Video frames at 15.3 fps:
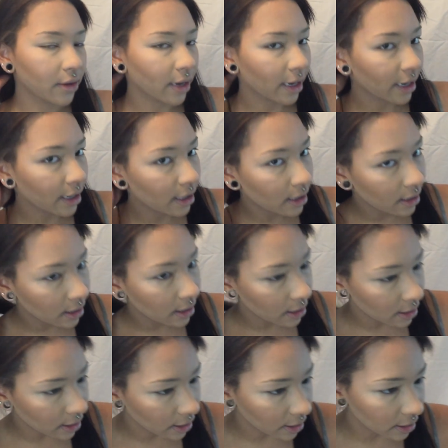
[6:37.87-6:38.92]

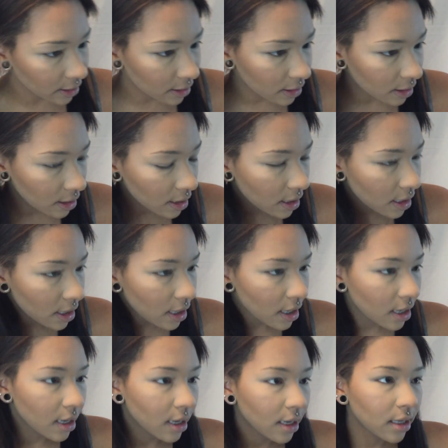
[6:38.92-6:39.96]
like this.
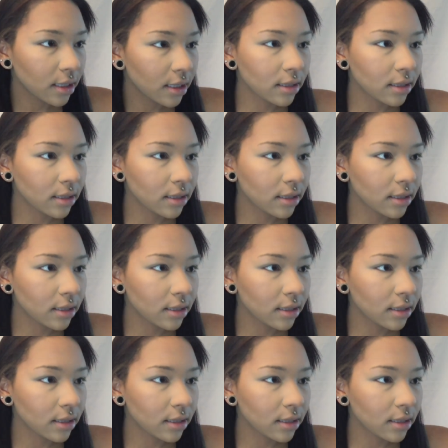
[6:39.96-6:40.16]
Okay.